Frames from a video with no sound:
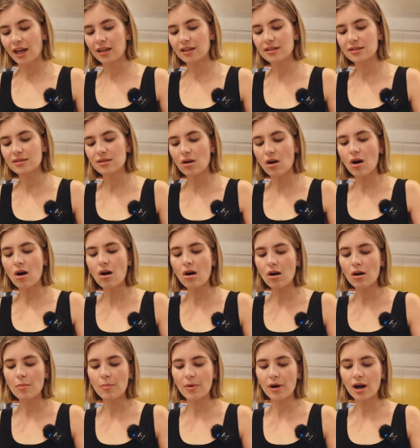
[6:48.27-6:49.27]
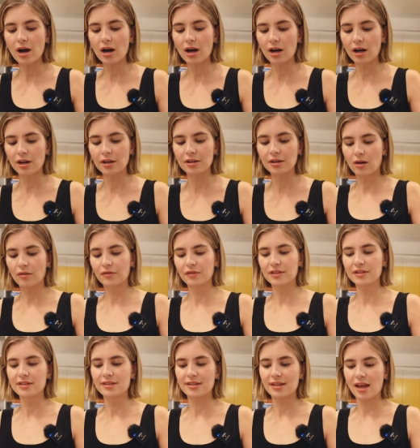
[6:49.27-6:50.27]
and it's all part of
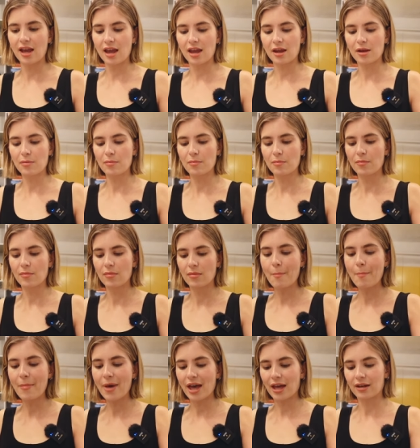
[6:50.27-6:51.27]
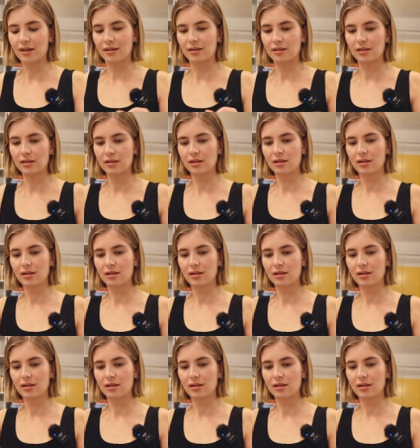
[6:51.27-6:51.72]
the same medal.